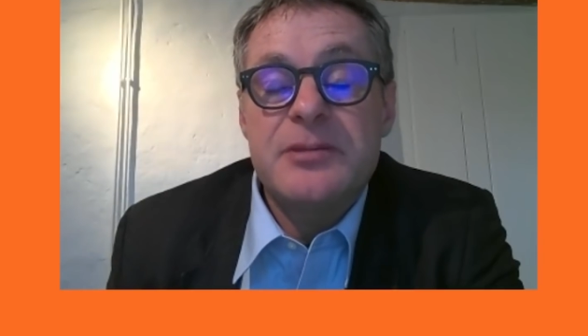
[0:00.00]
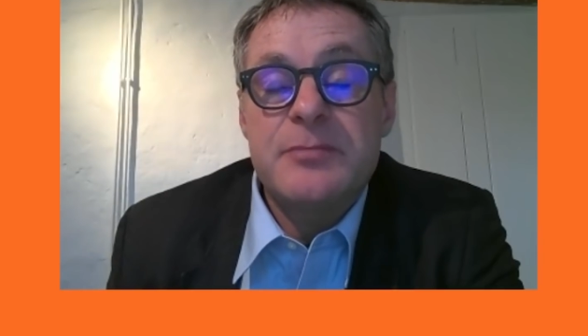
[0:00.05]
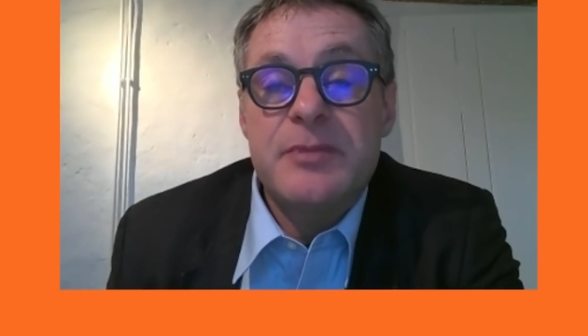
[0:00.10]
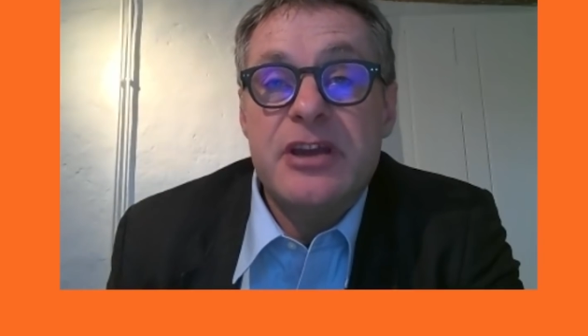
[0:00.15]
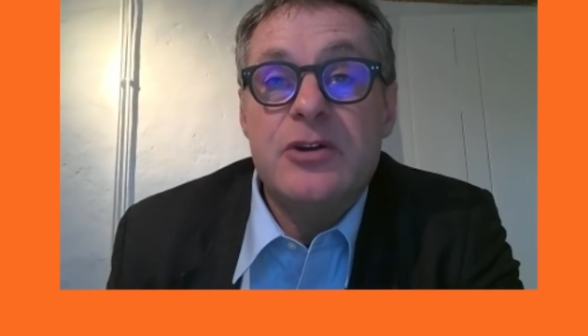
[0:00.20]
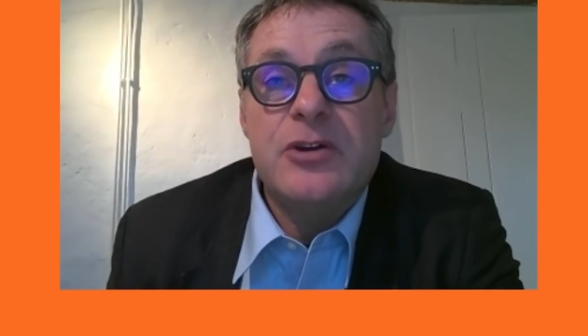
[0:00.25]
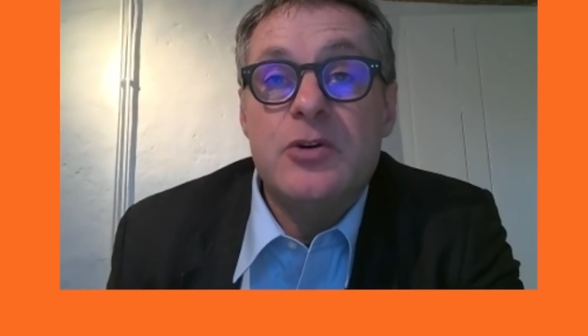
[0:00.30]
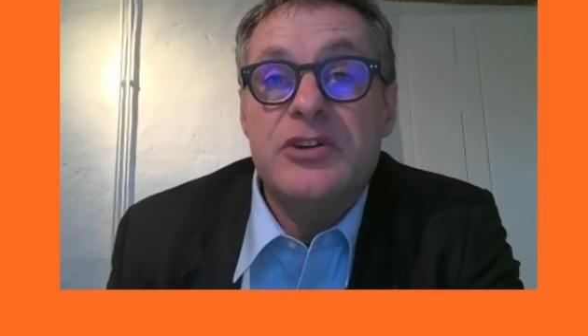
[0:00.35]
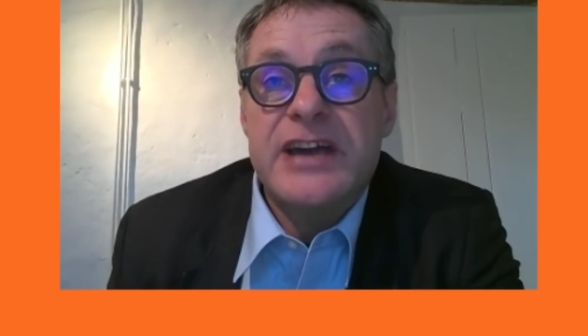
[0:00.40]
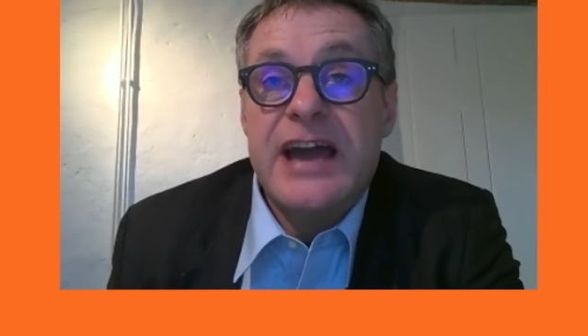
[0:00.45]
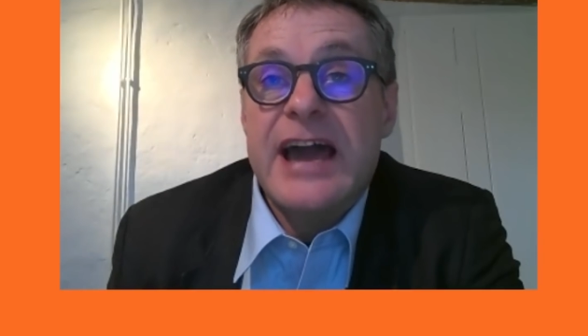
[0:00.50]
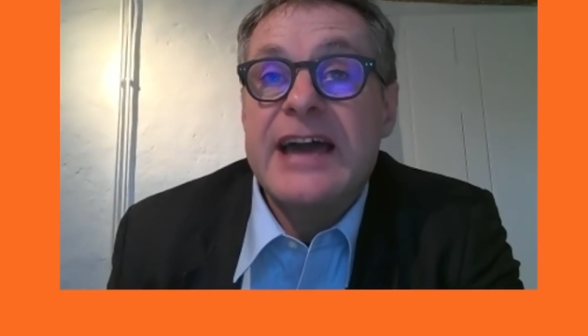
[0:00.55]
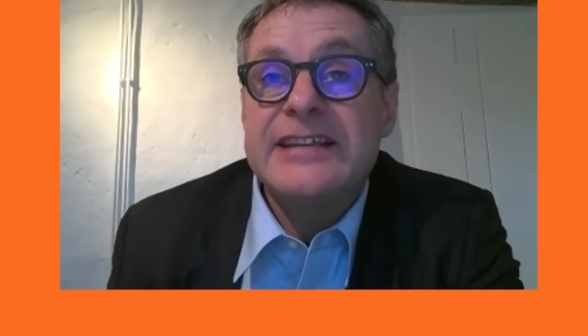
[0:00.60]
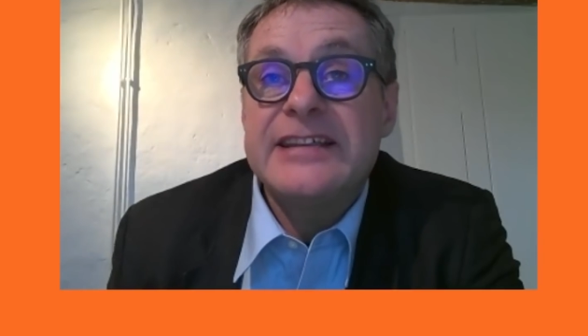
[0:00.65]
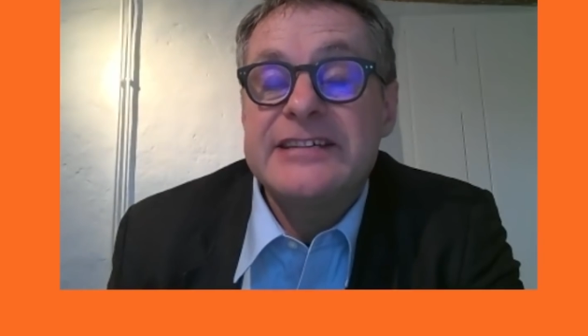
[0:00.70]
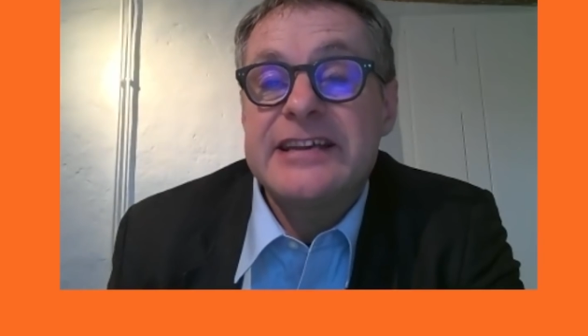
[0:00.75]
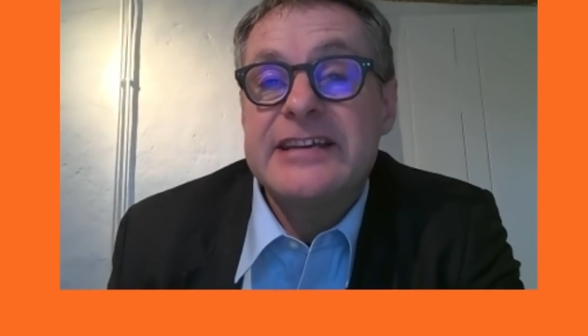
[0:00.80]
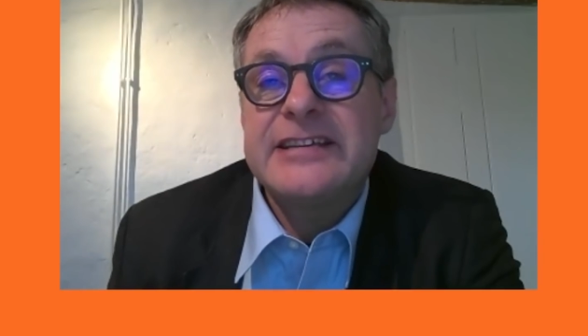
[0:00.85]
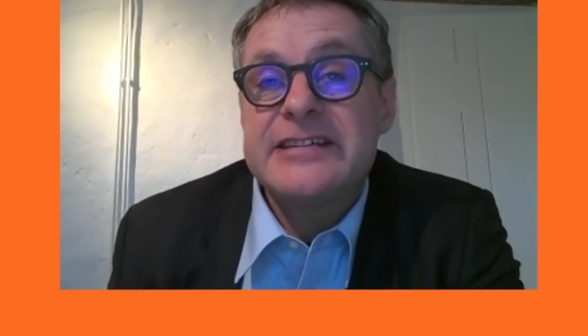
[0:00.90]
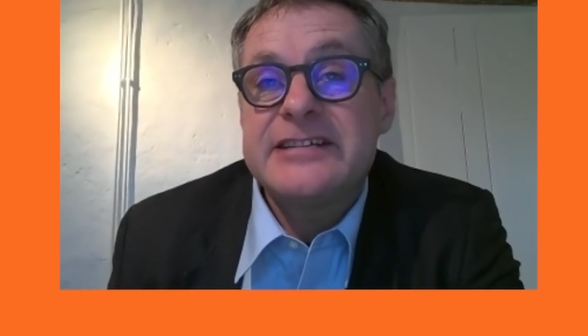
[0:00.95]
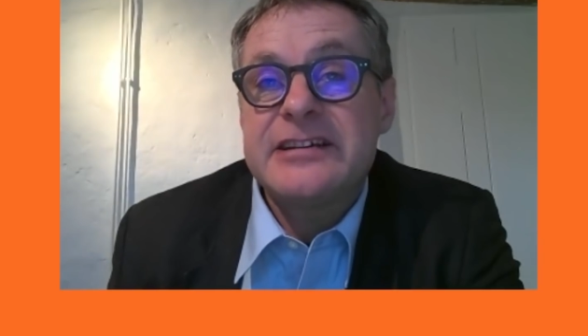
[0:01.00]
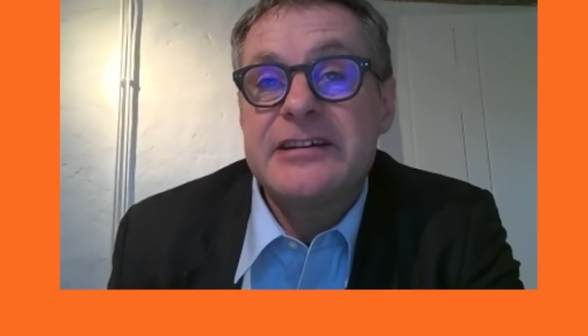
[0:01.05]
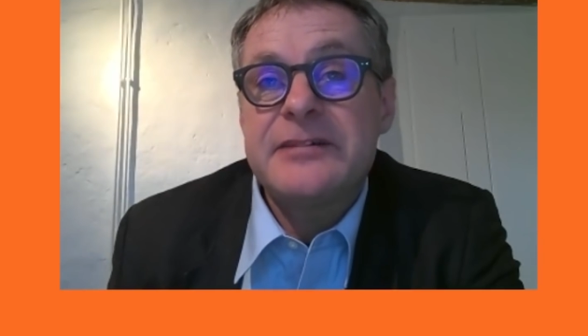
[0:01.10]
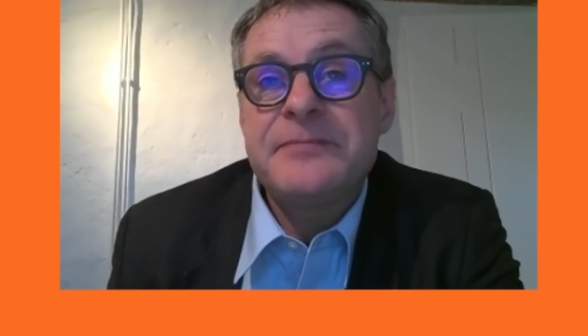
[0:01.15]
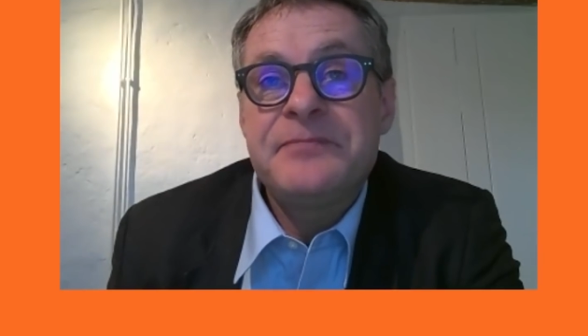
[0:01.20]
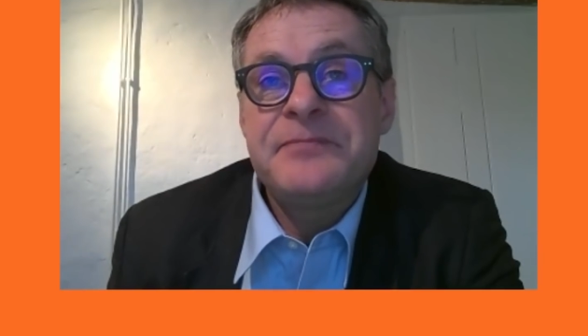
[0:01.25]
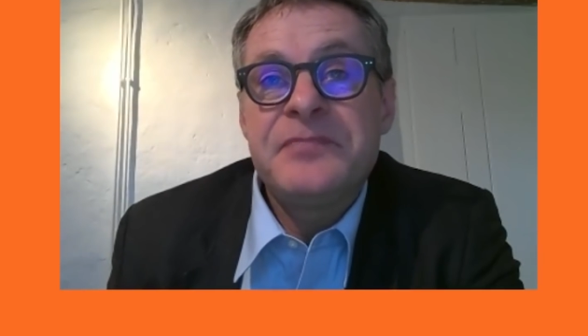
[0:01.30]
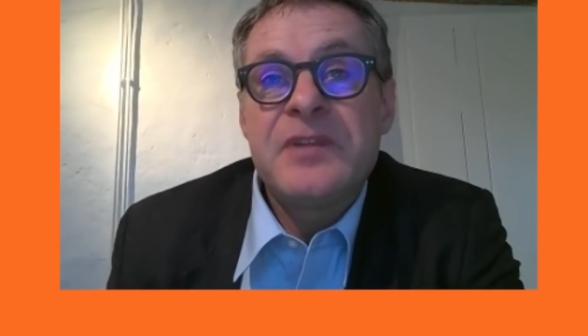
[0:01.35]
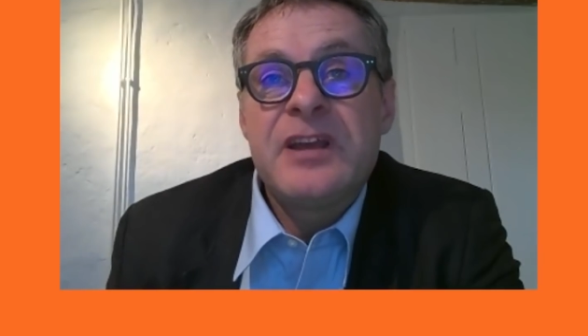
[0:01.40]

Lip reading: to be a good ancestor.